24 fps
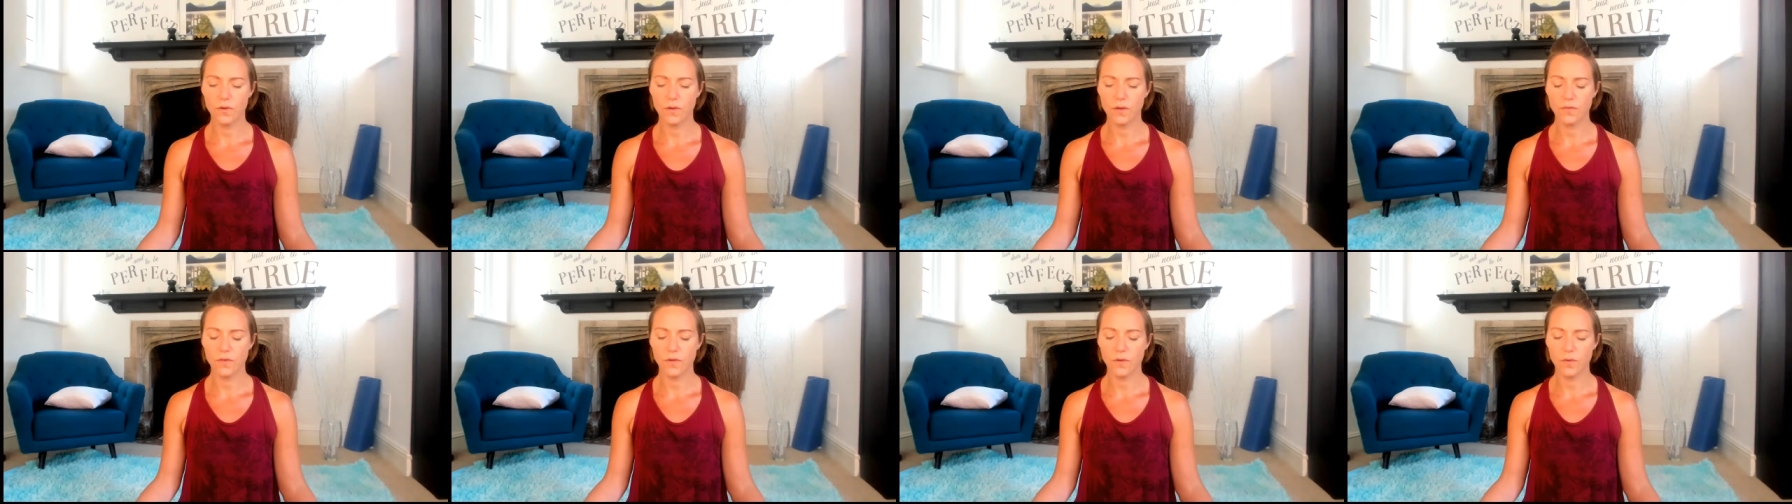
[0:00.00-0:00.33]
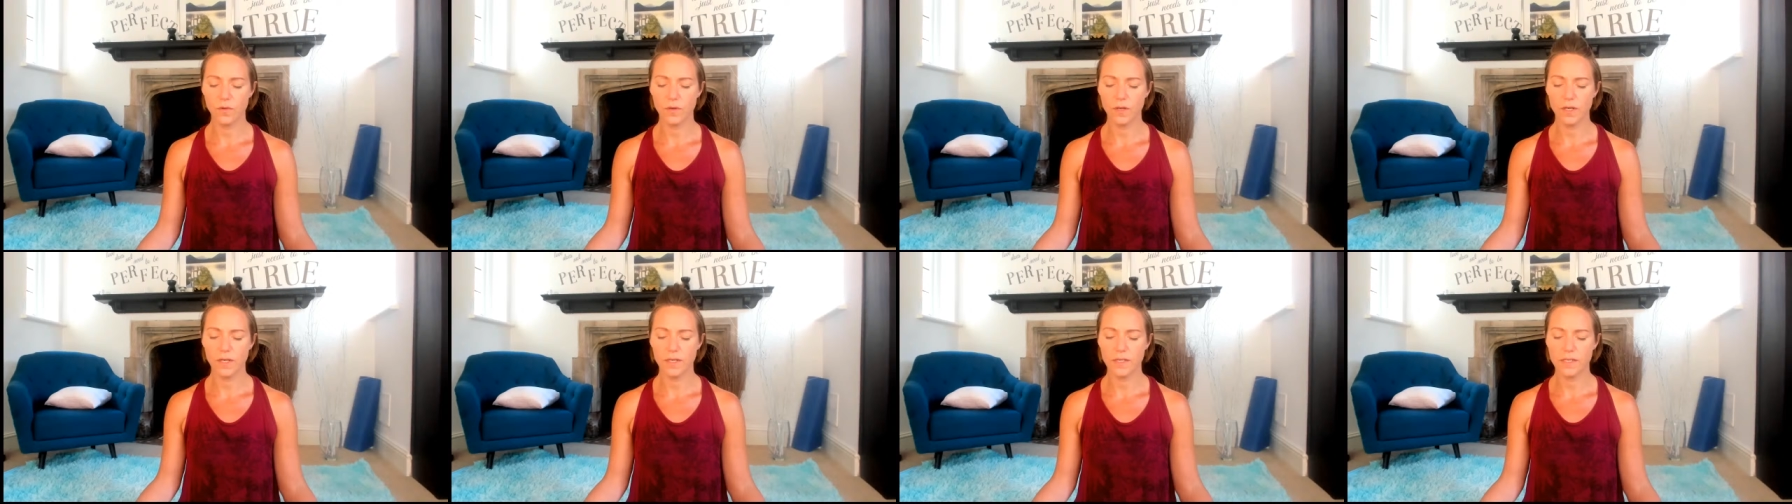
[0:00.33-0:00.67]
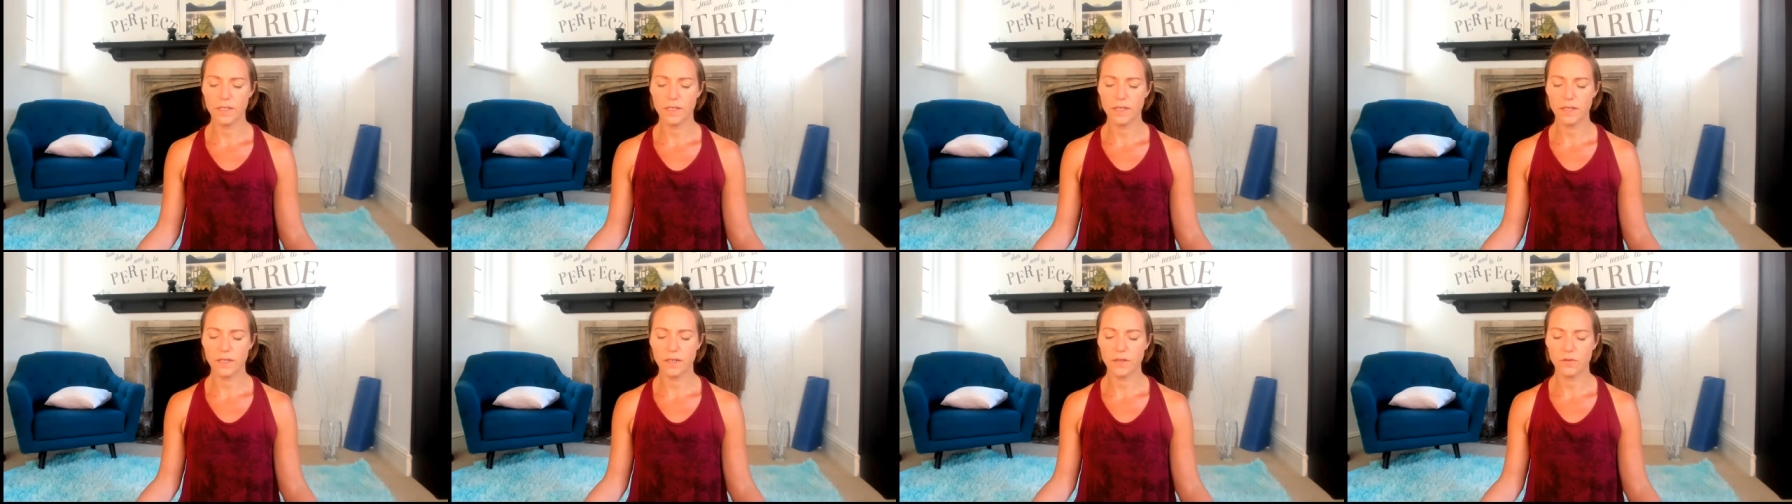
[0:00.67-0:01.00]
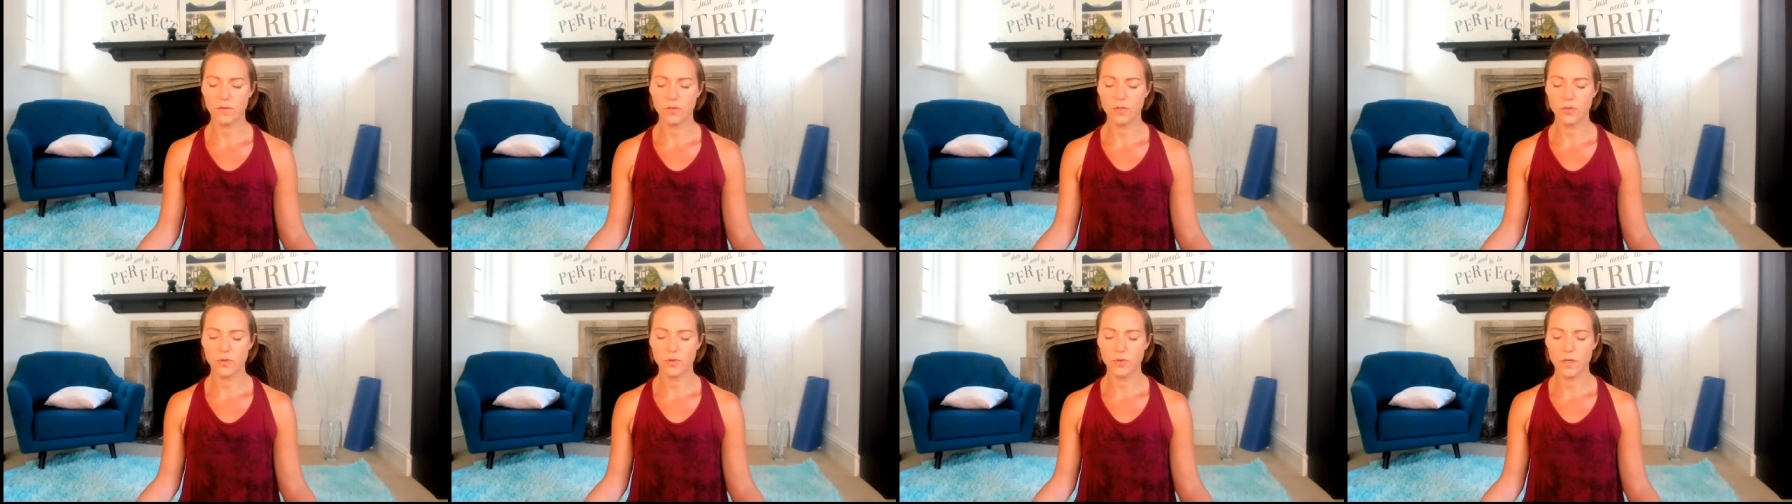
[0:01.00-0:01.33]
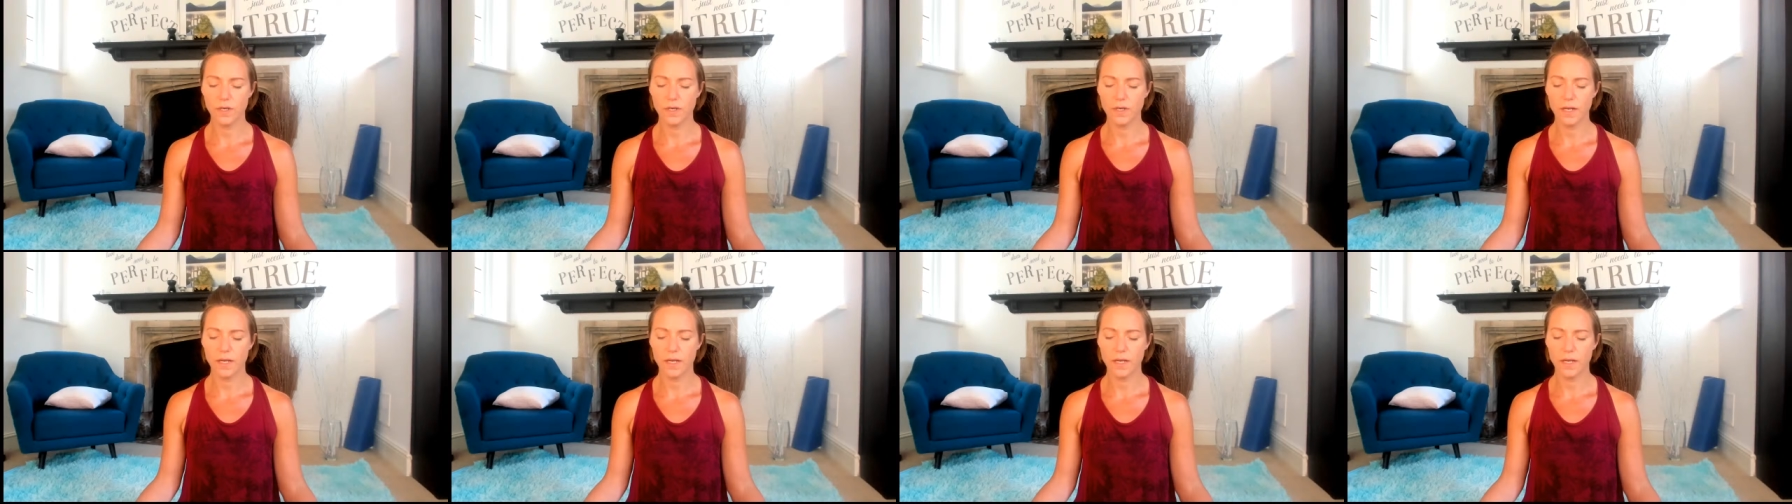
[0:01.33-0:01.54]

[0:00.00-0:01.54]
If you want to listen or join